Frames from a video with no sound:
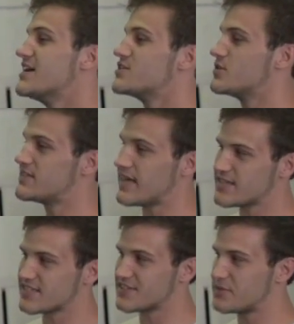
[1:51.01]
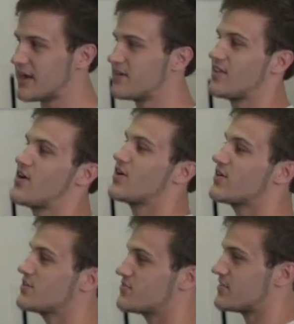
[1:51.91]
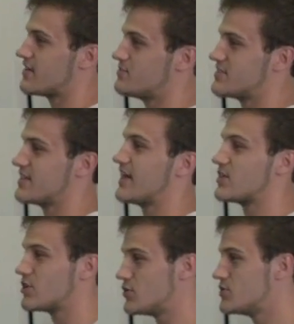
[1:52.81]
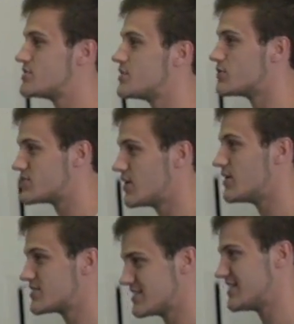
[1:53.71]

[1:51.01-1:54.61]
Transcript: Yeah. So it takes a little while longer for them yeah, to not like, like us, we'll the results.